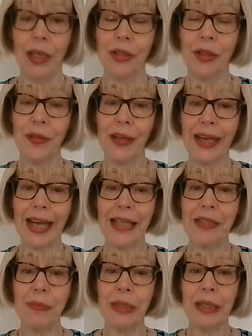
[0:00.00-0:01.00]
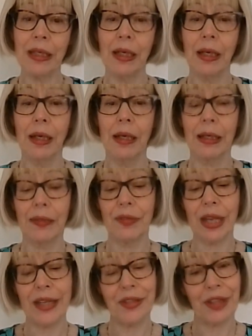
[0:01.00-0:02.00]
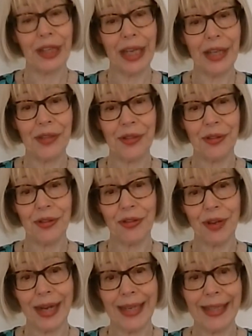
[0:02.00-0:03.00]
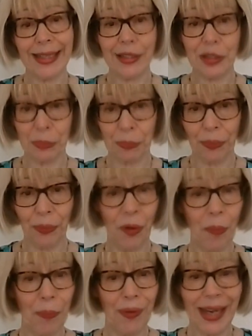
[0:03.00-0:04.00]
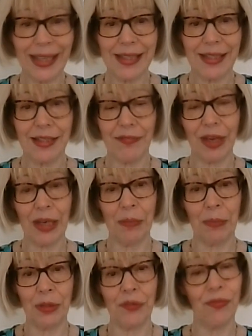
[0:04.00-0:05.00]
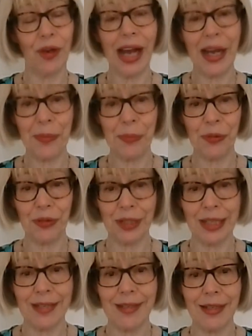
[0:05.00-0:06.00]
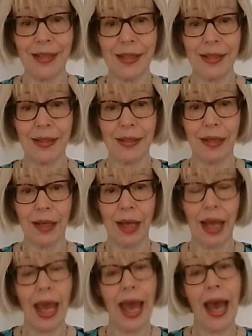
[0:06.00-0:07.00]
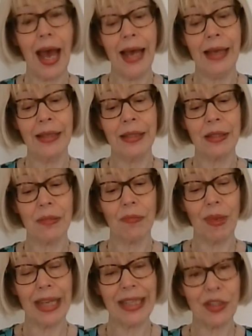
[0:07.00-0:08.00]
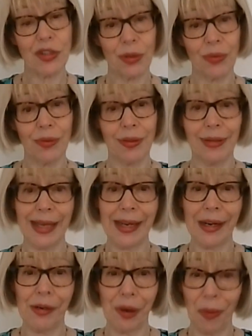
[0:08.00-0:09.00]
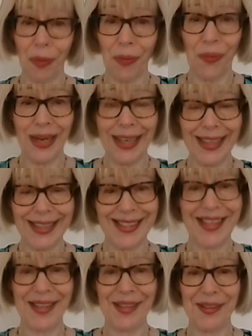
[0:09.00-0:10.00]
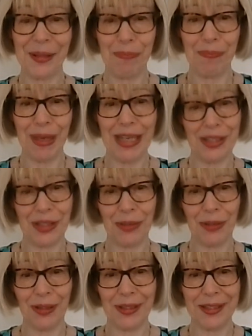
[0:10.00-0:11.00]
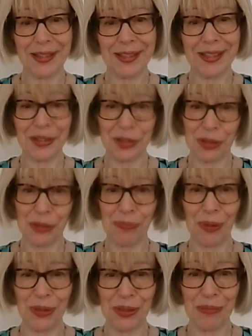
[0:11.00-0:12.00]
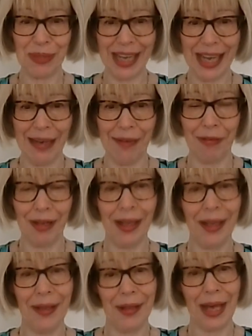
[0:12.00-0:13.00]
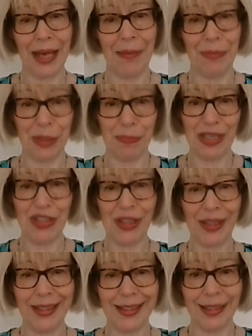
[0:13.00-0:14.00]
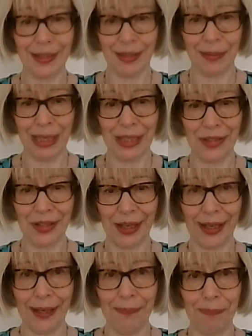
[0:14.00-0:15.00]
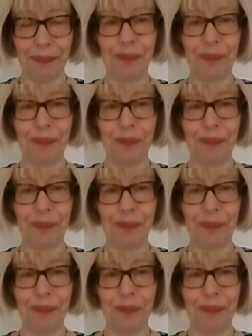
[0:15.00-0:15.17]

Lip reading: So the Academy gives education, training, support, practice development for Admiral nurses and makes sure that they are always the best quality nurses you could possibly have, specialising in dementia care.